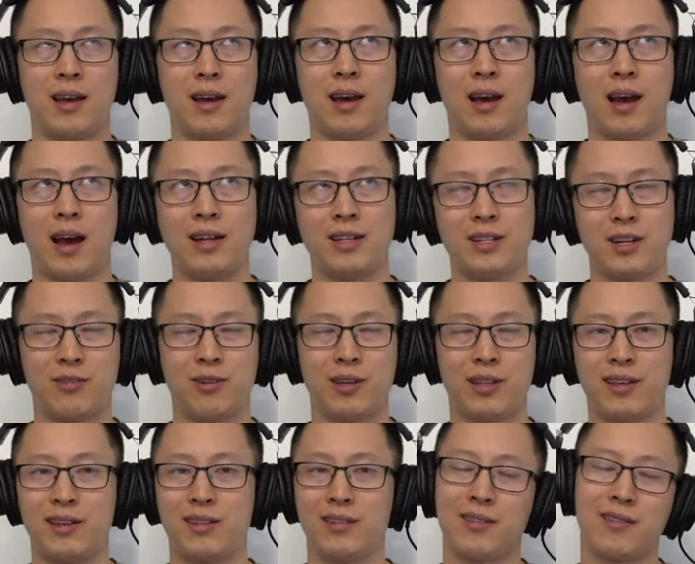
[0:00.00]
I generally
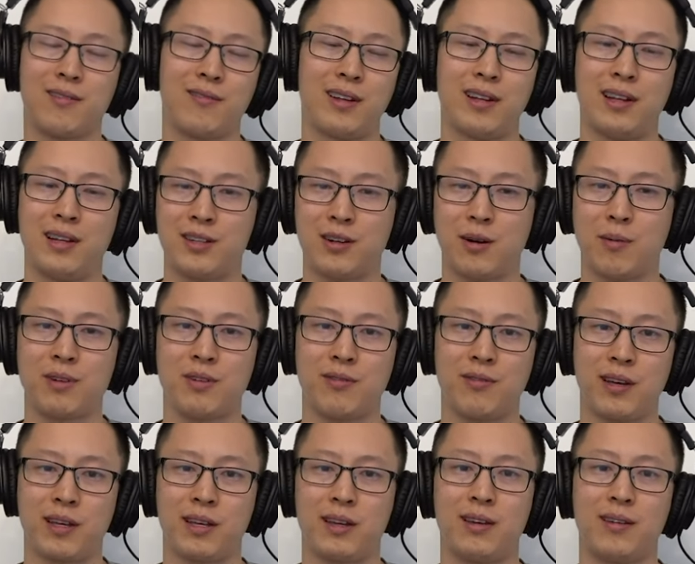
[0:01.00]
think of it in terms of
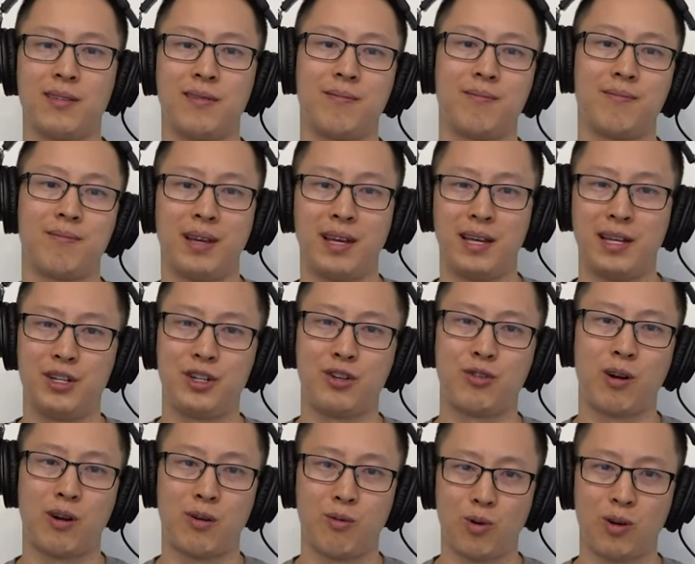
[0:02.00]
like
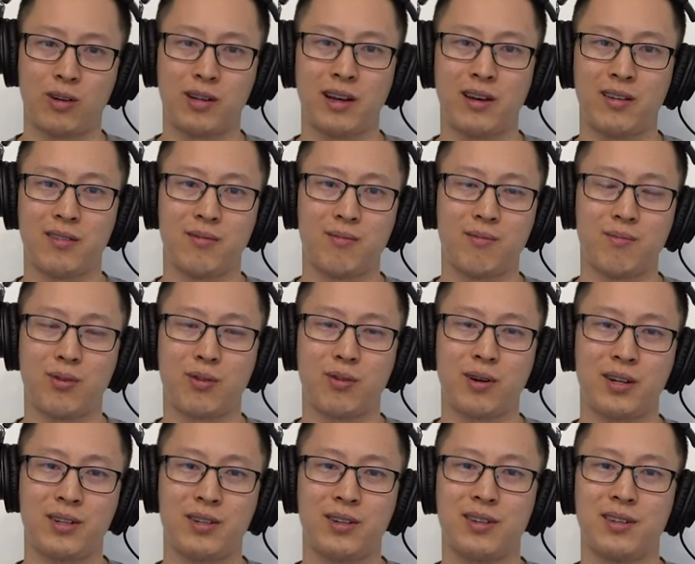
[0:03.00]
intra workout
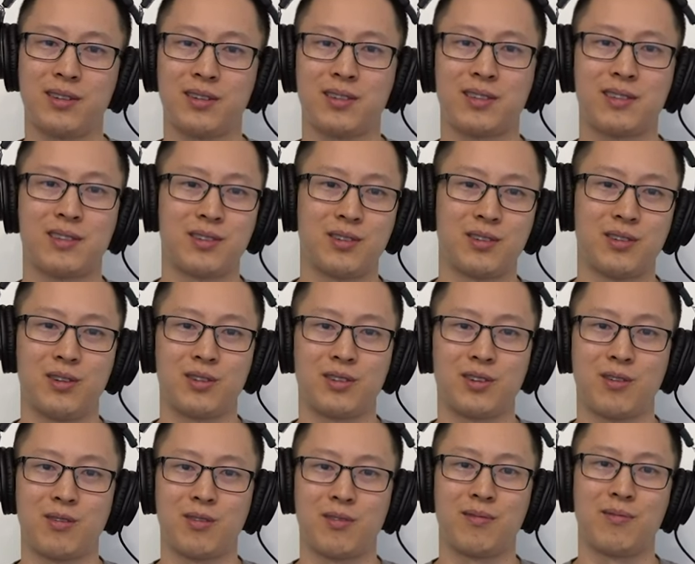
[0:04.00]
progressions. So those
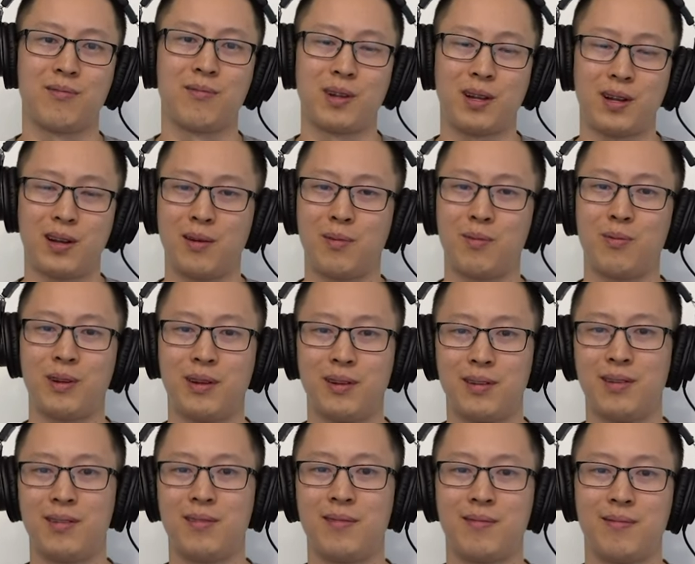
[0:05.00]
are um,
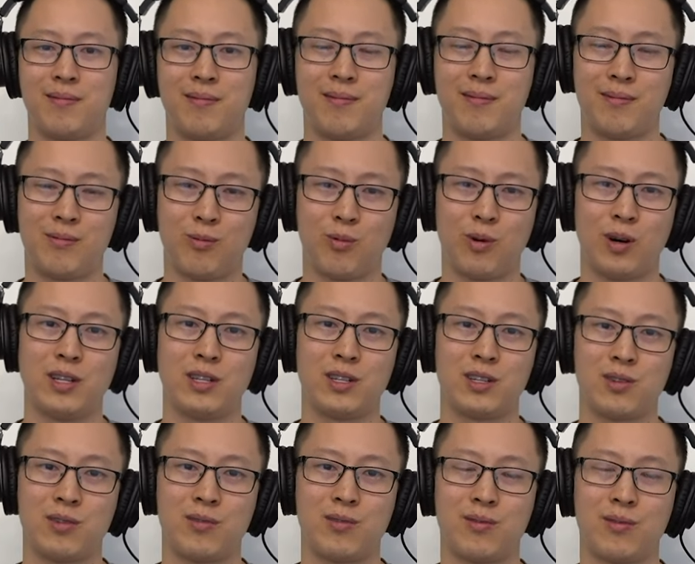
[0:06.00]
ones
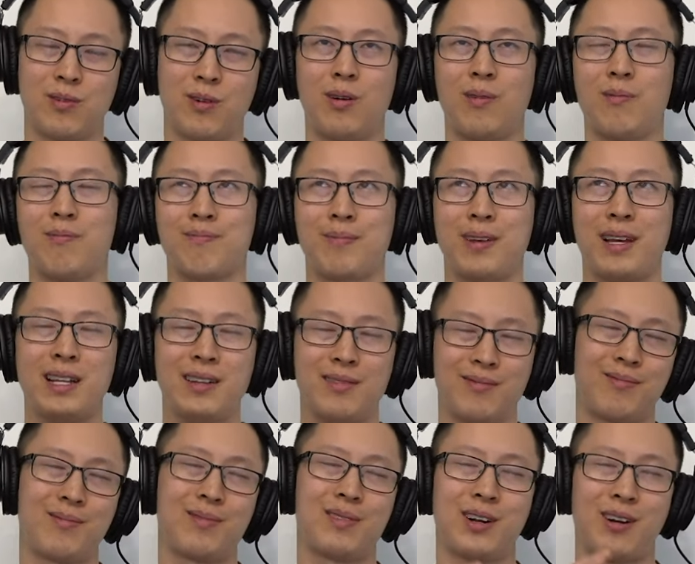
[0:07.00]
or in,
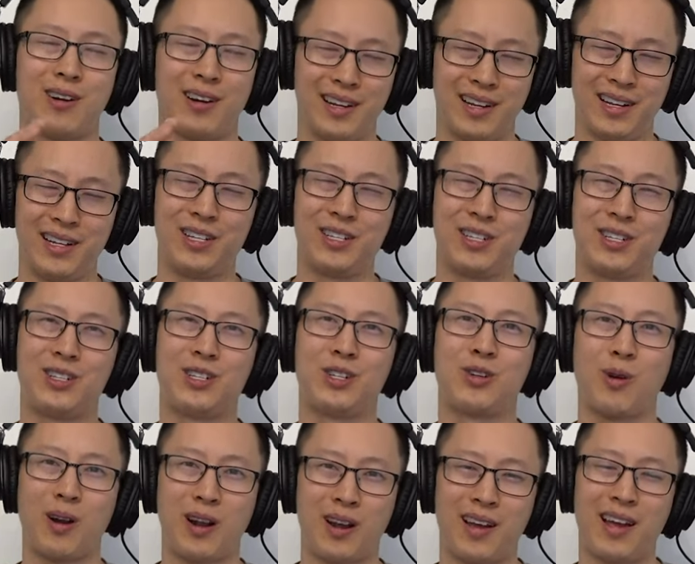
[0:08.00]
sorry,
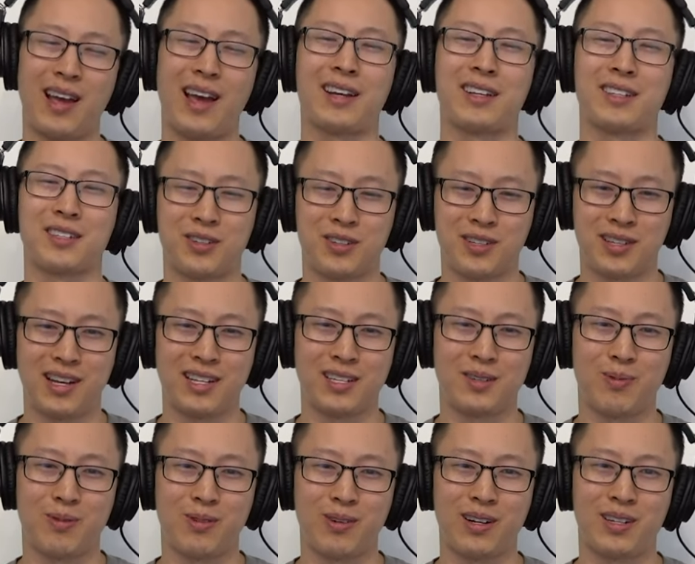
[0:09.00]
intra exercise
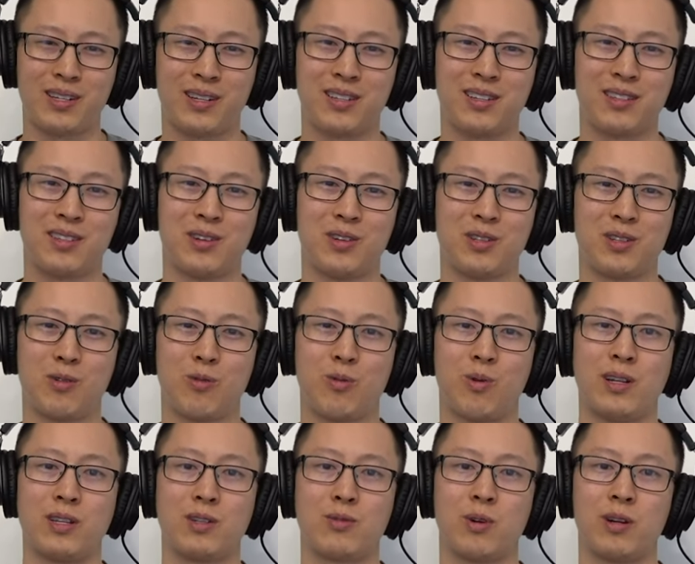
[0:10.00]
progressions. Those are
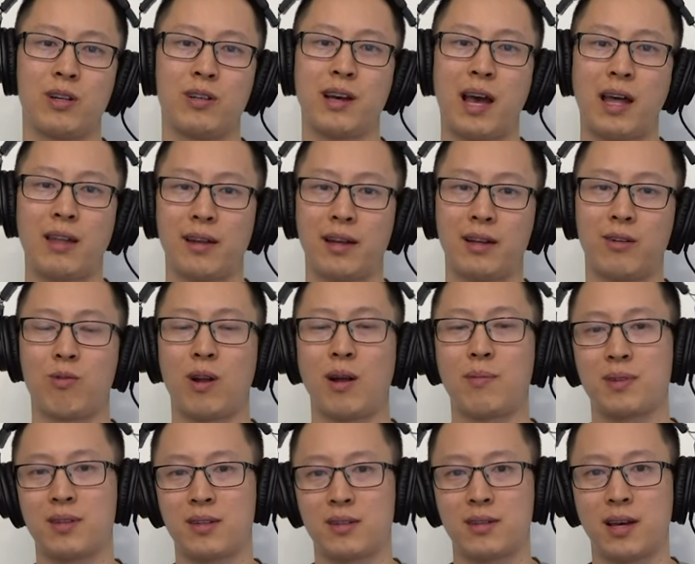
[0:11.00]
ones where you add like
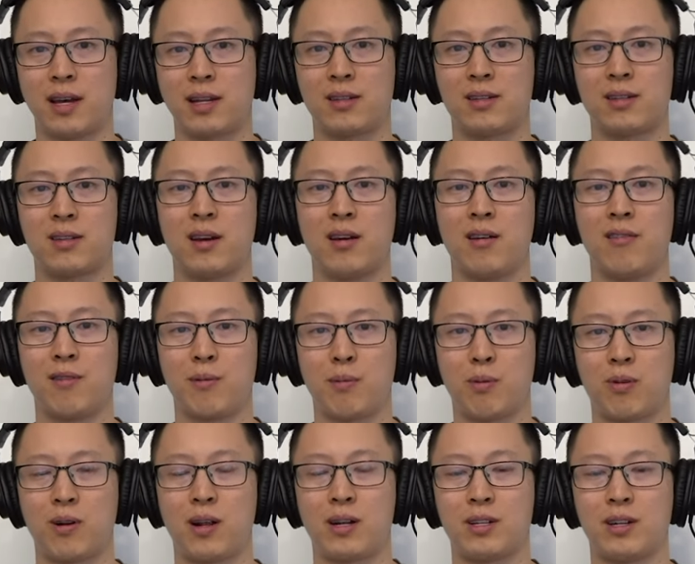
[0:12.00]
reps and sets of a
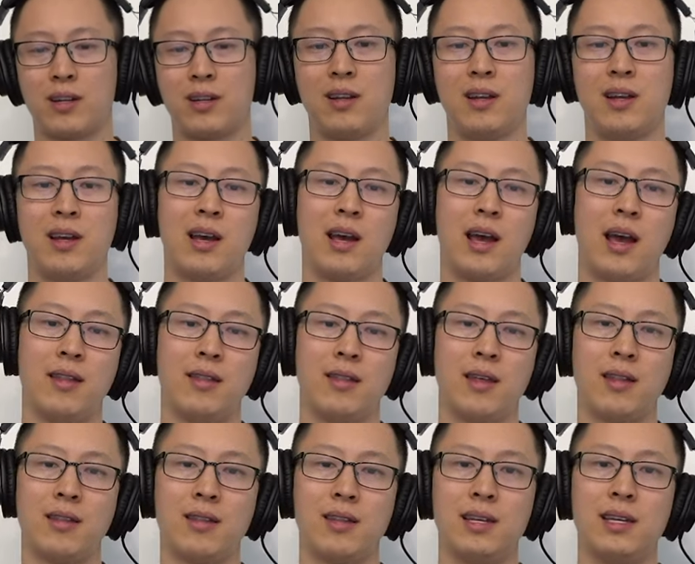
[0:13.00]
progression. And
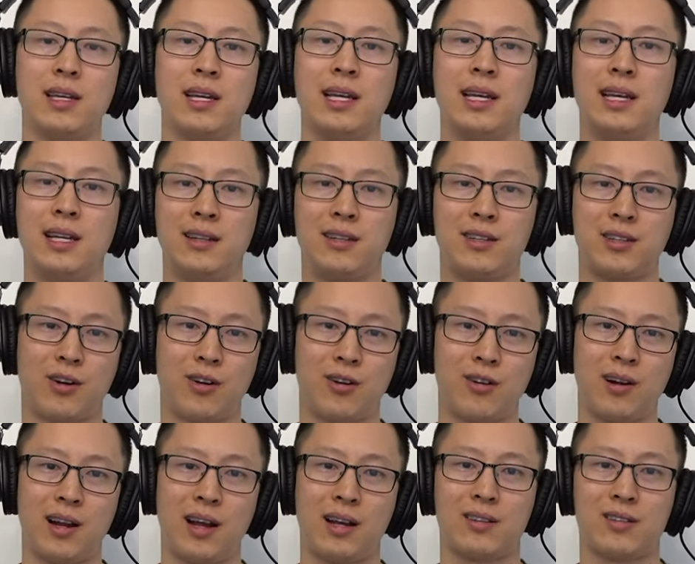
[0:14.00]
then the
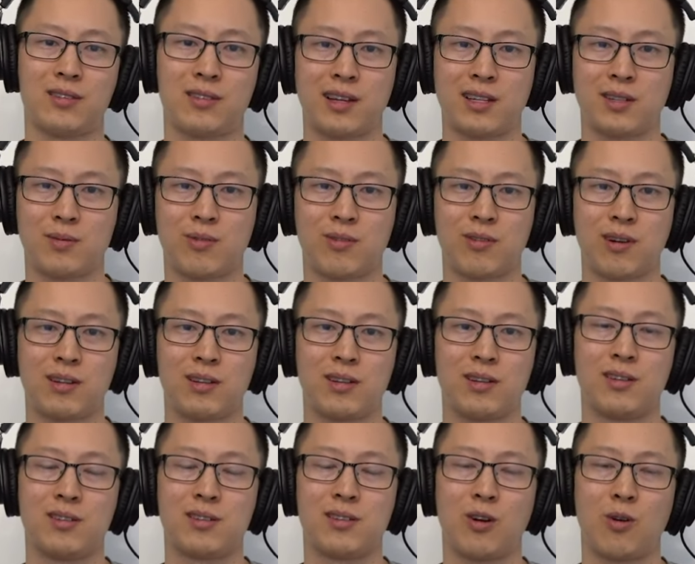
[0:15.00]
inter-exercise
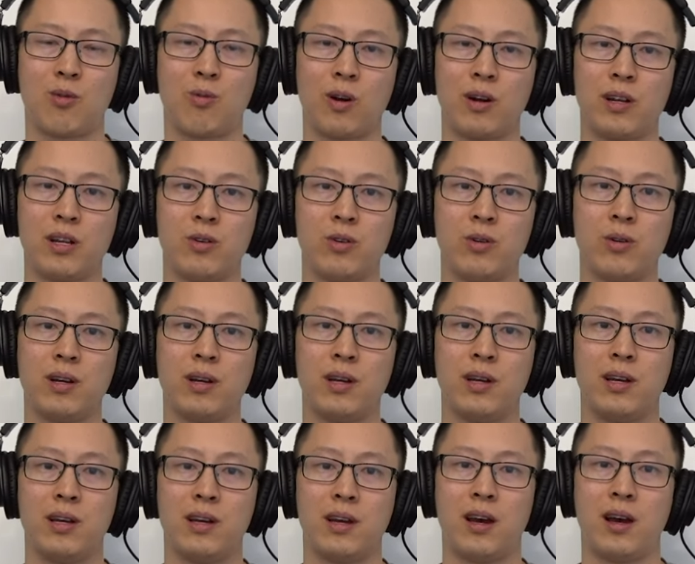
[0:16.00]
progressions are where you
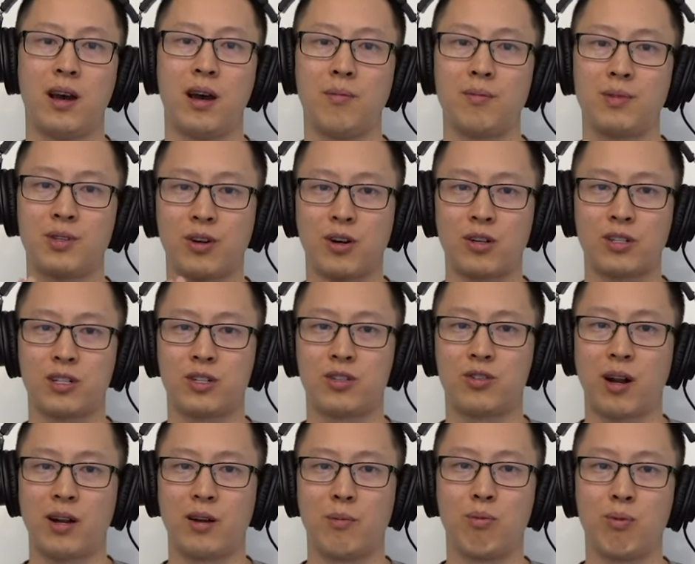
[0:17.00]
um, start to
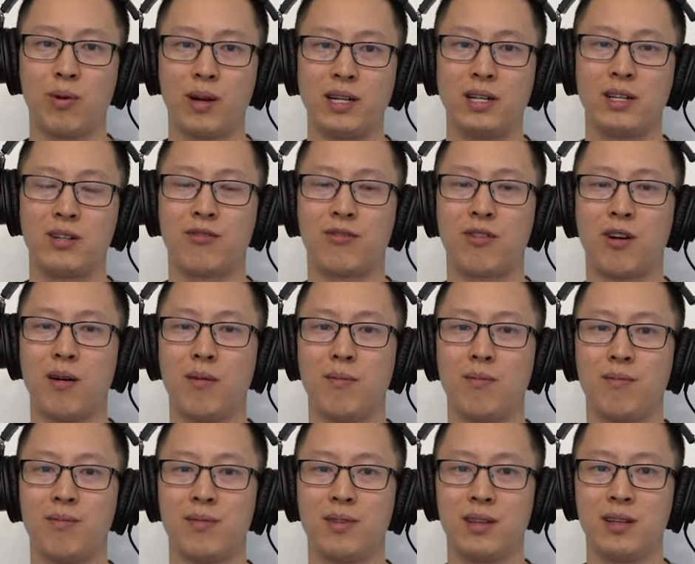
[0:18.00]
try to bridge
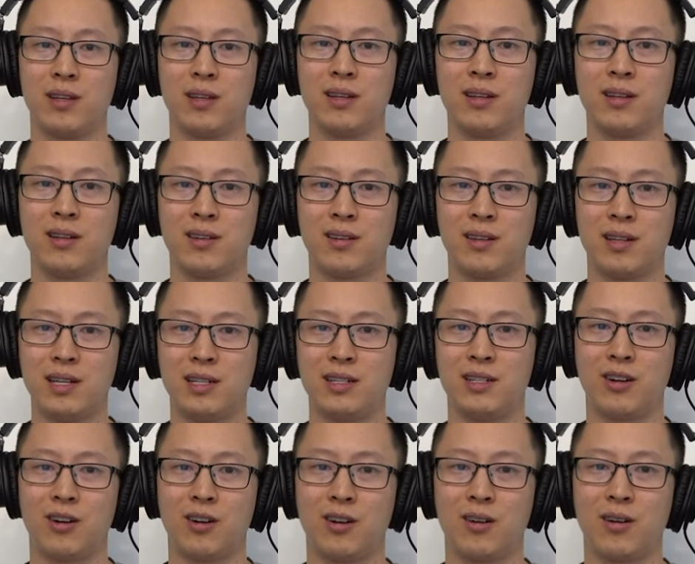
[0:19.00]
from the
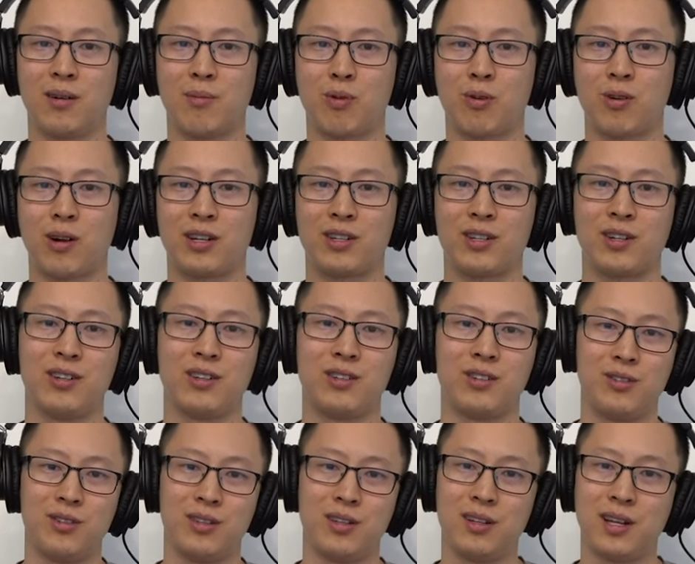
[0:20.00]
easier progression
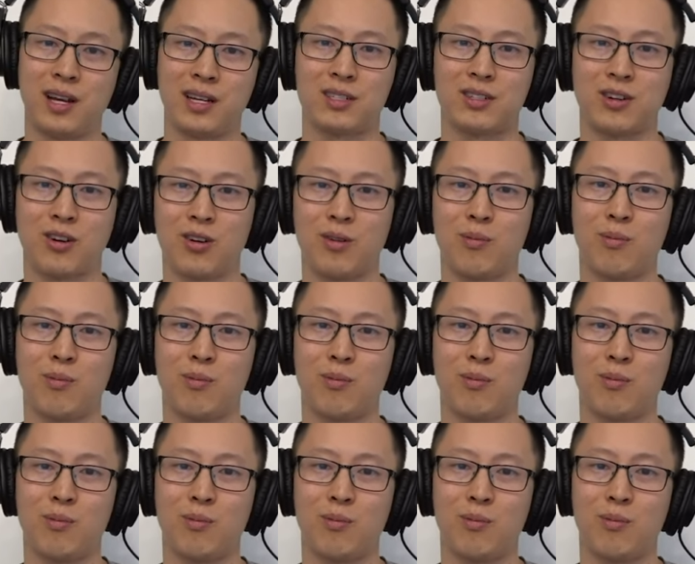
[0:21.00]
to the next harder